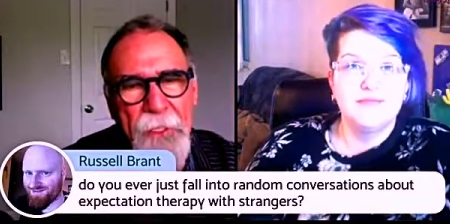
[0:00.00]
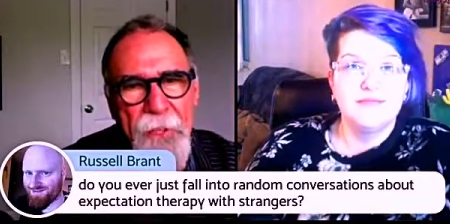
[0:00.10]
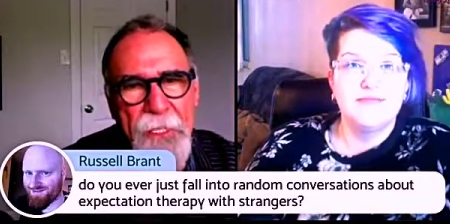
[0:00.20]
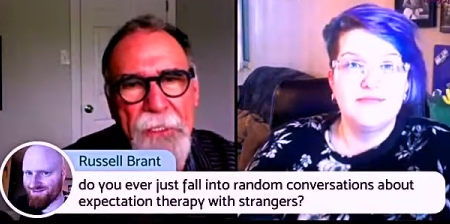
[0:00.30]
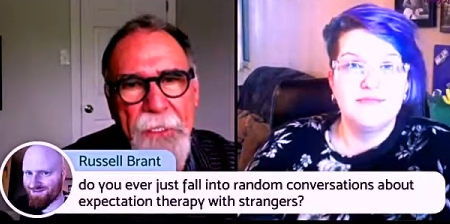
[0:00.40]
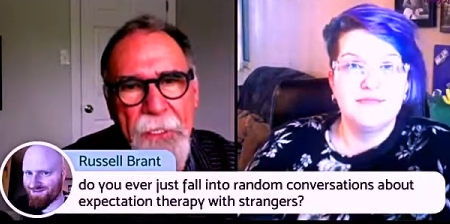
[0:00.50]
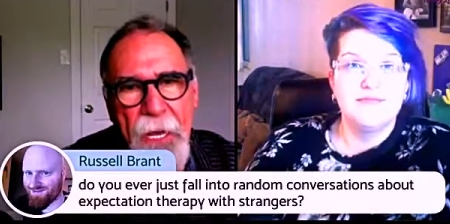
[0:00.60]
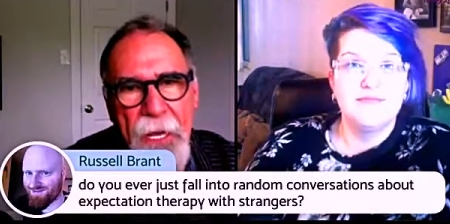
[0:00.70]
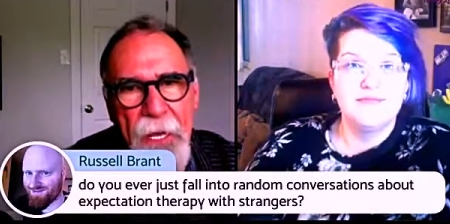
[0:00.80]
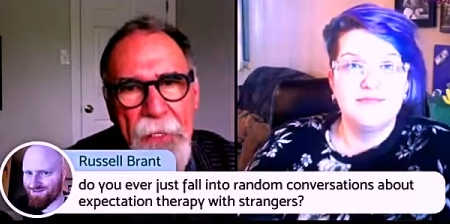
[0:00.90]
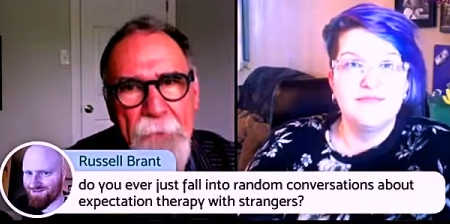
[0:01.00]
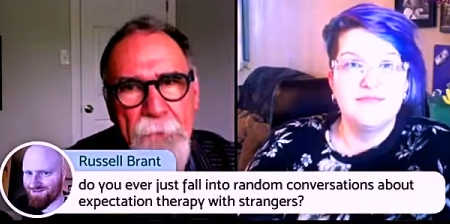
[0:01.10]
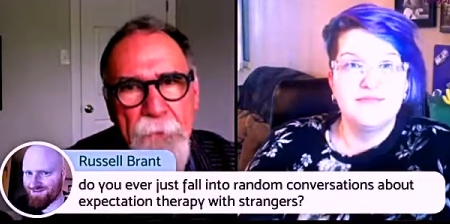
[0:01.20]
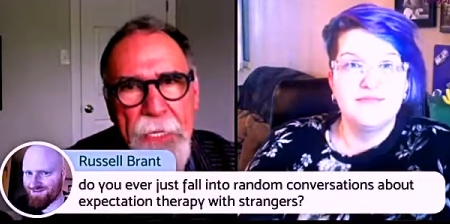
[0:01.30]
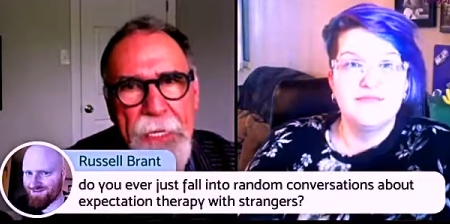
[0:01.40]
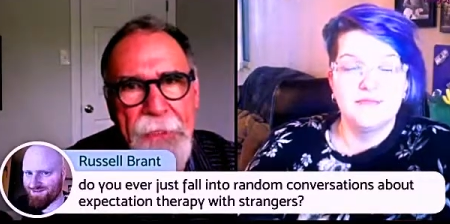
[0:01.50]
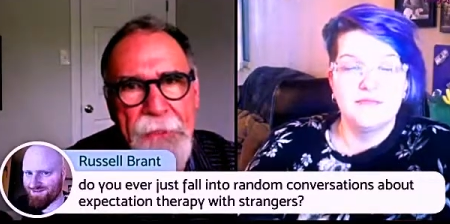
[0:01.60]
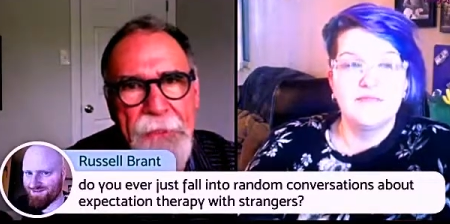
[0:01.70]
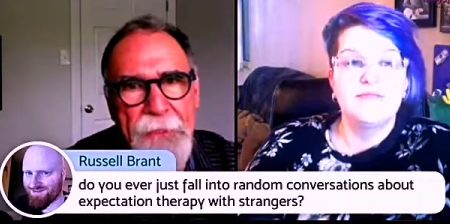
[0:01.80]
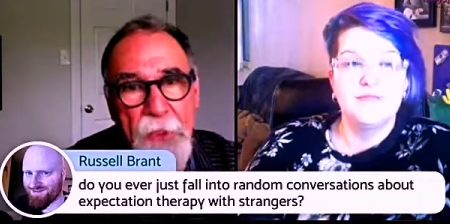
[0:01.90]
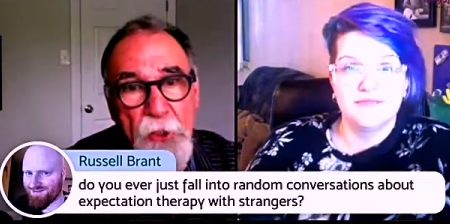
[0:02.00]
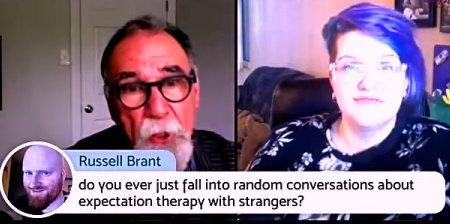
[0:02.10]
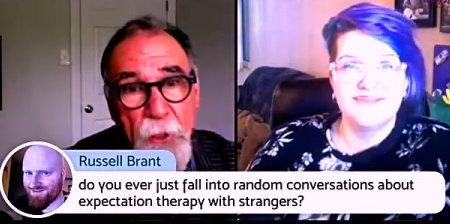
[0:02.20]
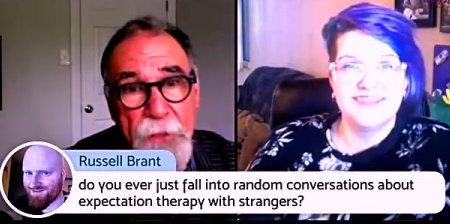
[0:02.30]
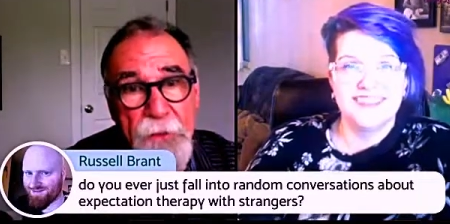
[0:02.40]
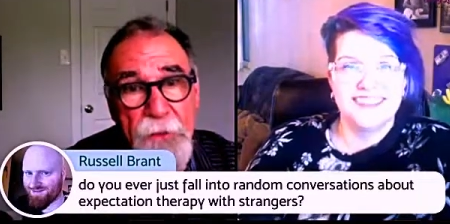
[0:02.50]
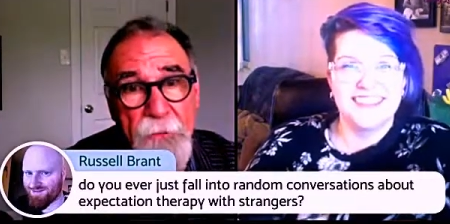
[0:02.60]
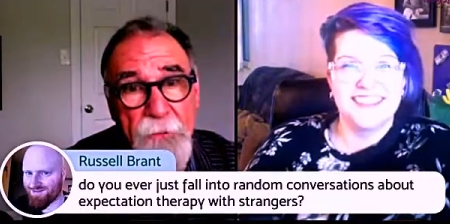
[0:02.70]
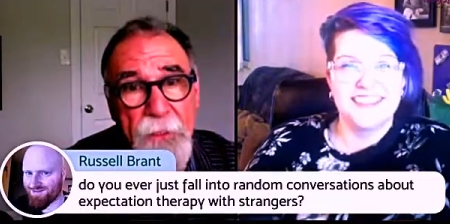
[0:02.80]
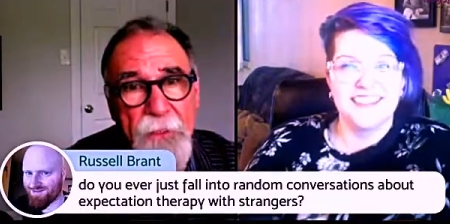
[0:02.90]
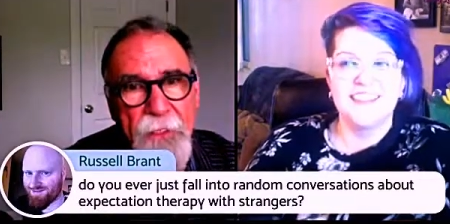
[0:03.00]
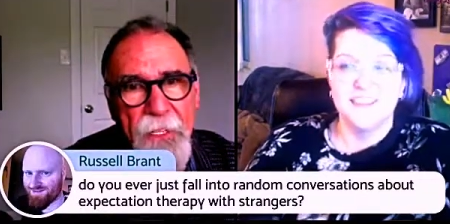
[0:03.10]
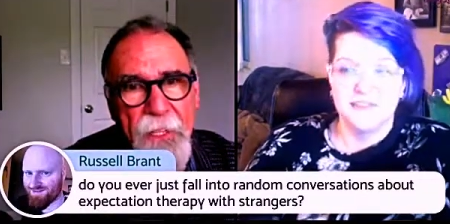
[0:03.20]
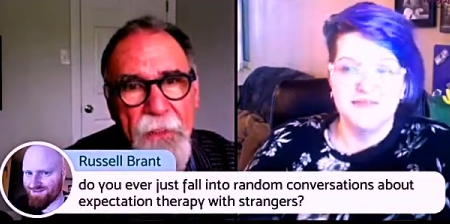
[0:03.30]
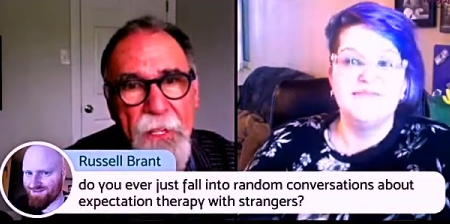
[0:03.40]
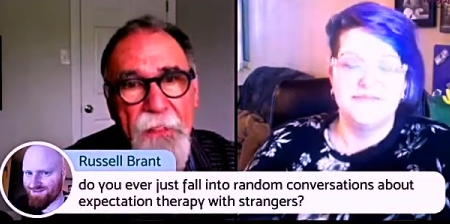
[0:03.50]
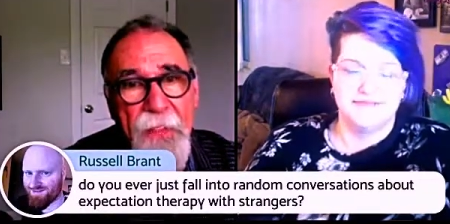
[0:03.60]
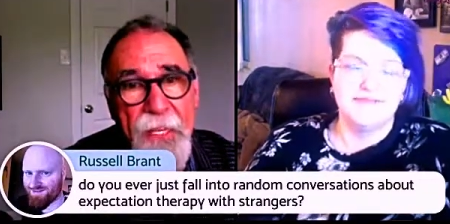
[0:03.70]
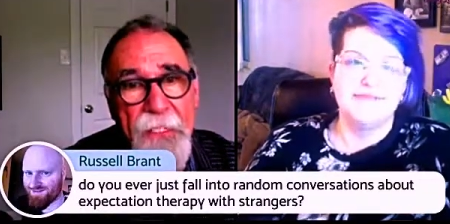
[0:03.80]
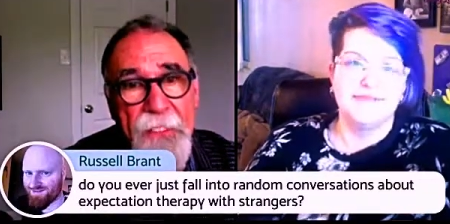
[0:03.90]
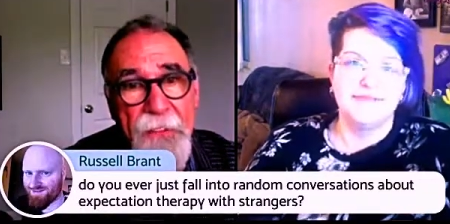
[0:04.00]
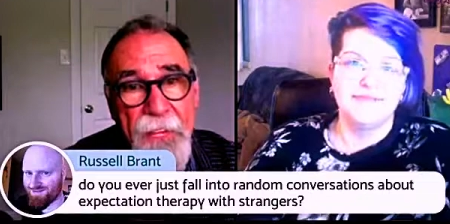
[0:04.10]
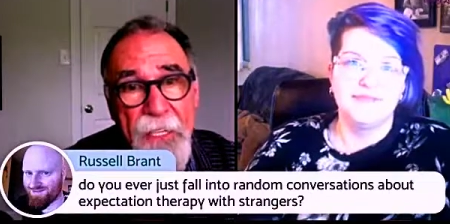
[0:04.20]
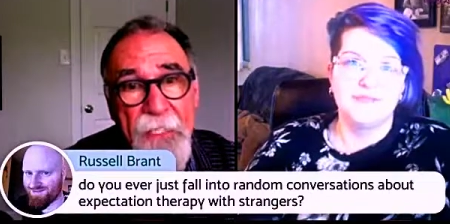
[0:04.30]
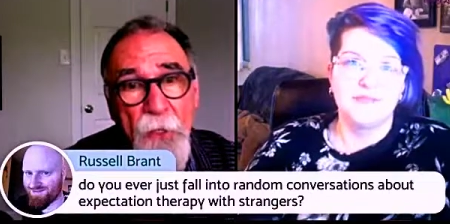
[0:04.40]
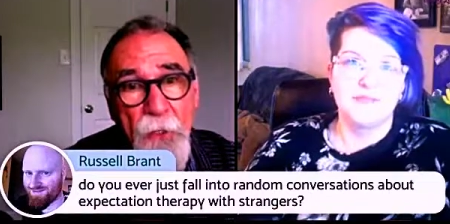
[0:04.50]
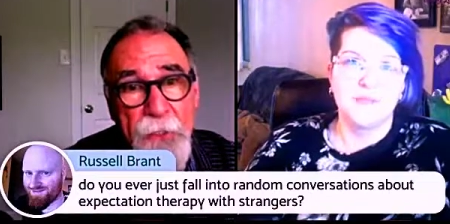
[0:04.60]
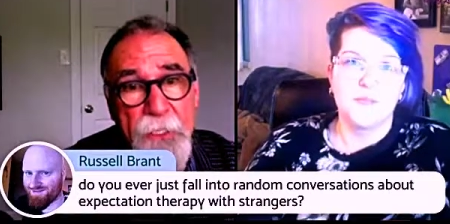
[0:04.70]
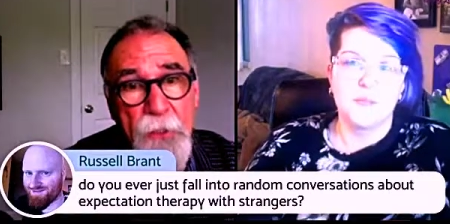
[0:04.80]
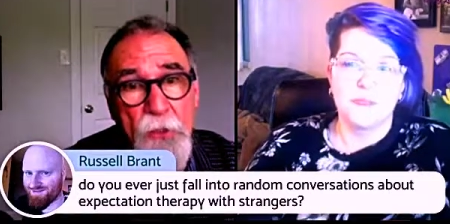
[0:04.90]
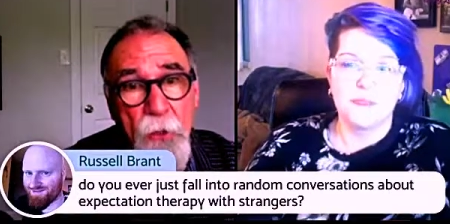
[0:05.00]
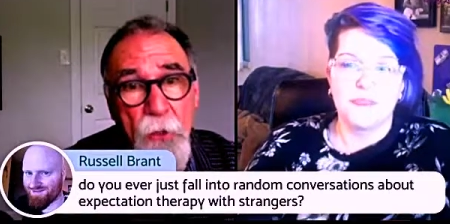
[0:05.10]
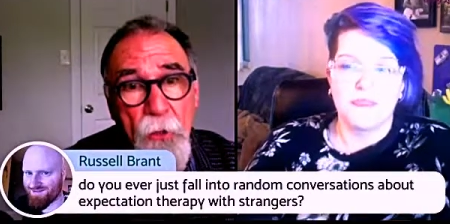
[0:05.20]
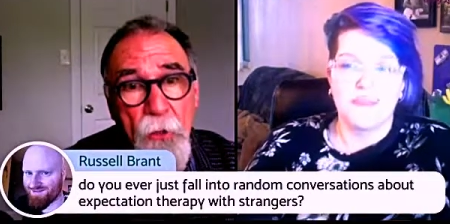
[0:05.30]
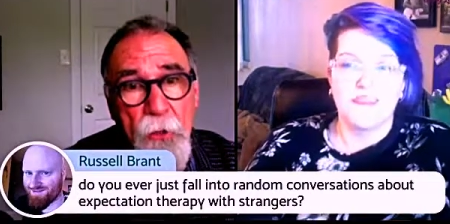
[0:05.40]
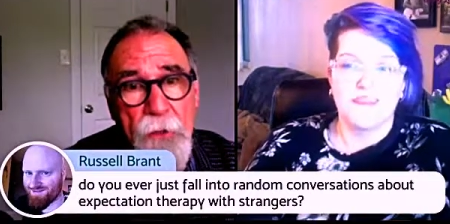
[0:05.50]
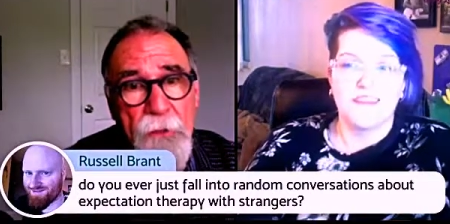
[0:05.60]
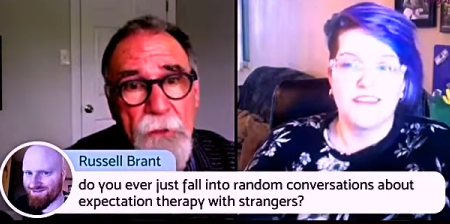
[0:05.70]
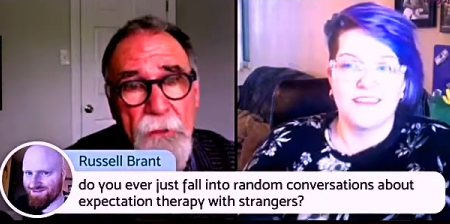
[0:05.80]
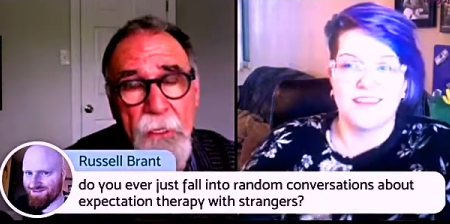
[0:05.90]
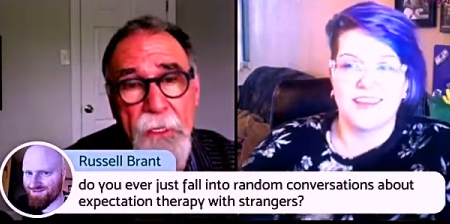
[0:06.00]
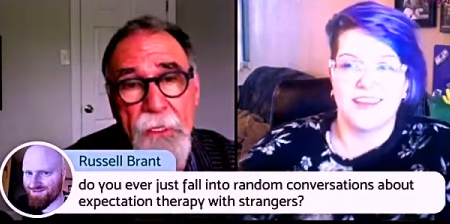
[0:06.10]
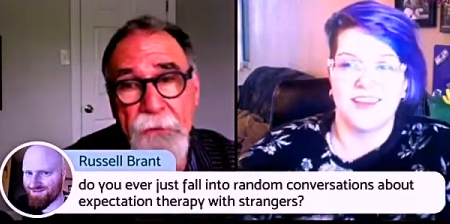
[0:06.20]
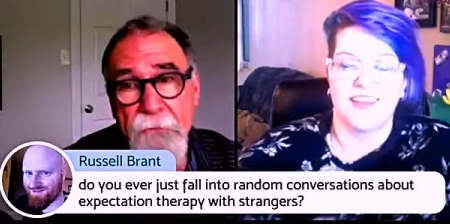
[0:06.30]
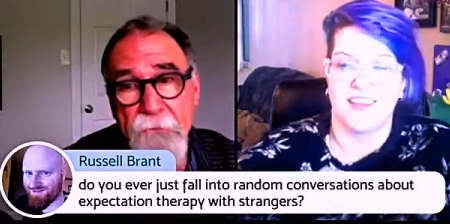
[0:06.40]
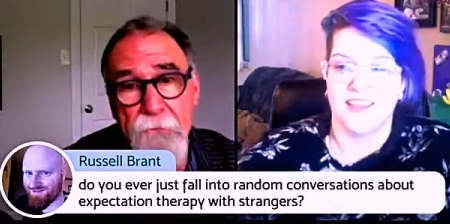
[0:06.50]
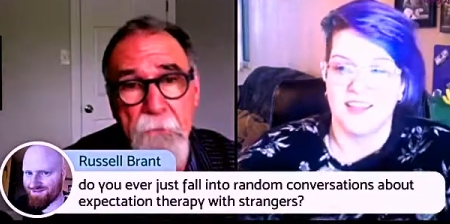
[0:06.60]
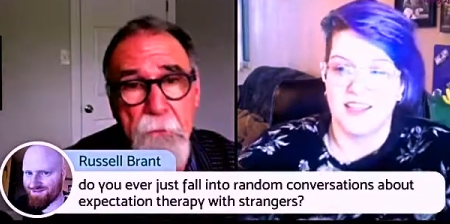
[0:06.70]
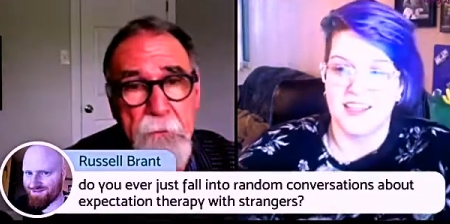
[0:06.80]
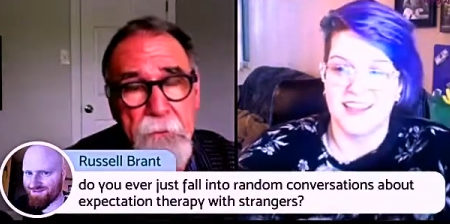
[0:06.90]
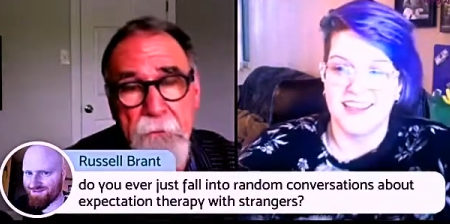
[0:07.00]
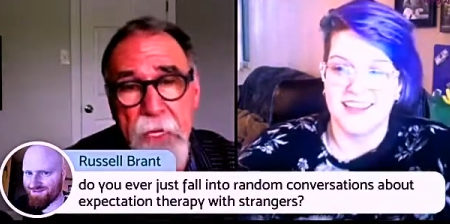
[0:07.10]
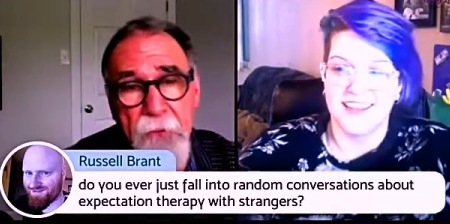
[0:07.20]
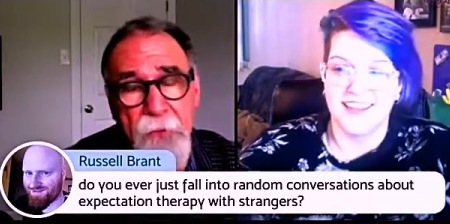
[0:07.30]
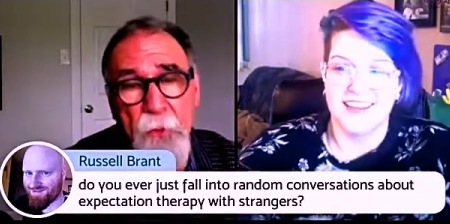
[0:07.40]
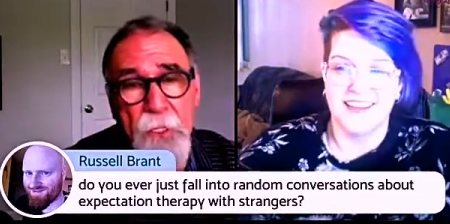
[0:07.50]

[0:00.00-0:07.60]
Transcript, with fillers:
Speaker 1: that uh, it's a choice, and that they they are in control. And if you